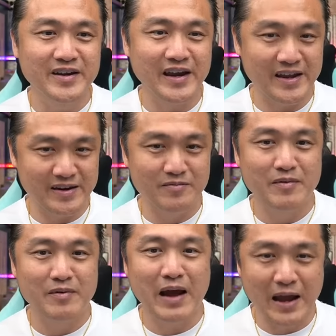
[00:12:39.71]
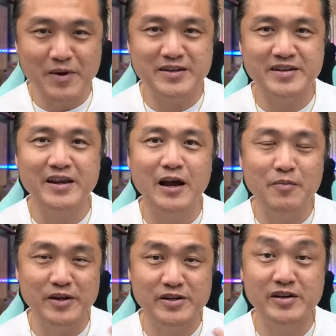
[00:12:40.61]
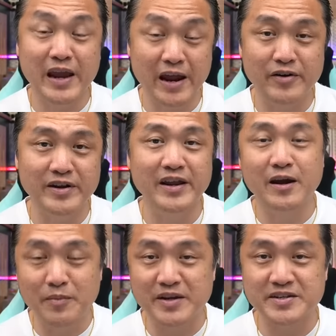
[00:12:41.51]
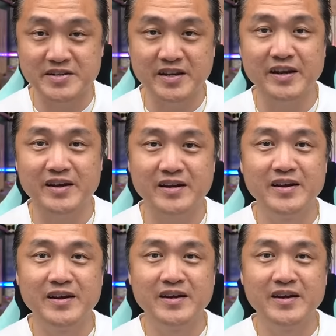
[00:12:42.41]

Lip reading: And I'm asking how much carrot and how much stick